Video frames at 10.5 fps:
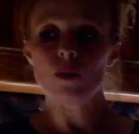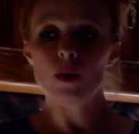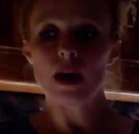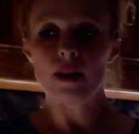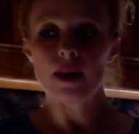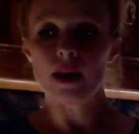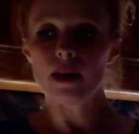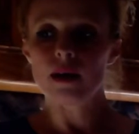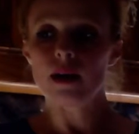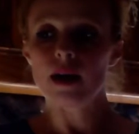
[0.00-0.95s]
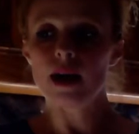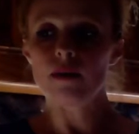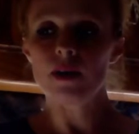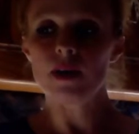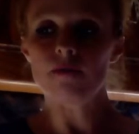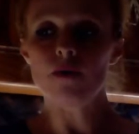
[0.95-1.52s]
and then having
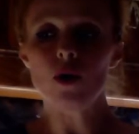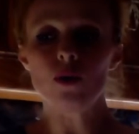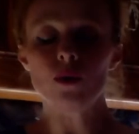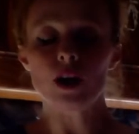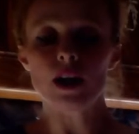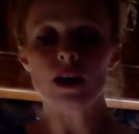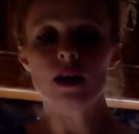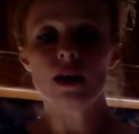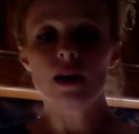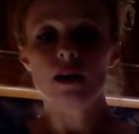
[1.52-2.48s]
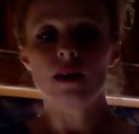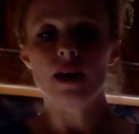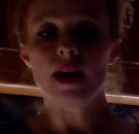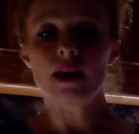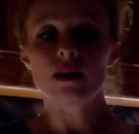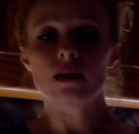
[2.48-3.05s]
a phone ring,
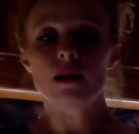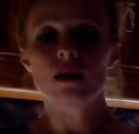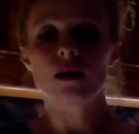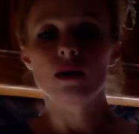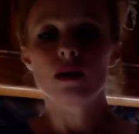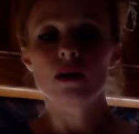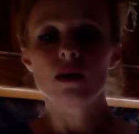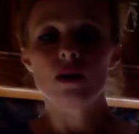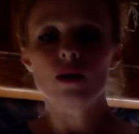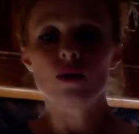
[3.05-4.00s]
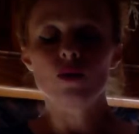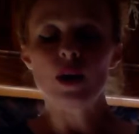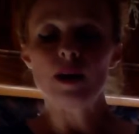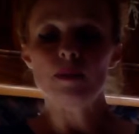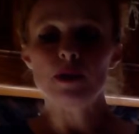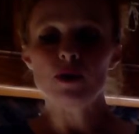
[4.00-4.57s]
that rape
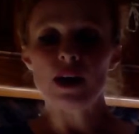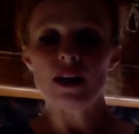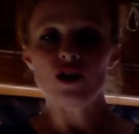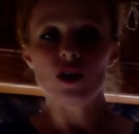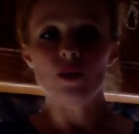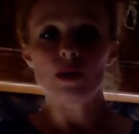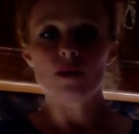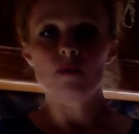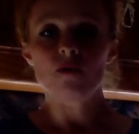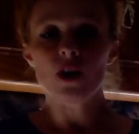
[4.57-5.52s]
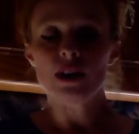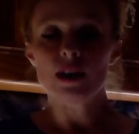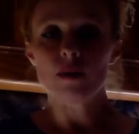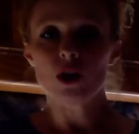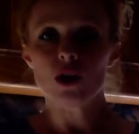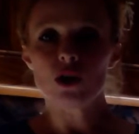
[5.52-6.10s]
strategy was very
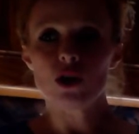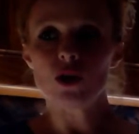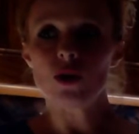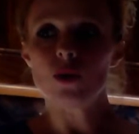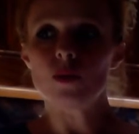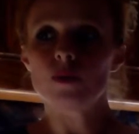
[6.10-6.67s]
similar to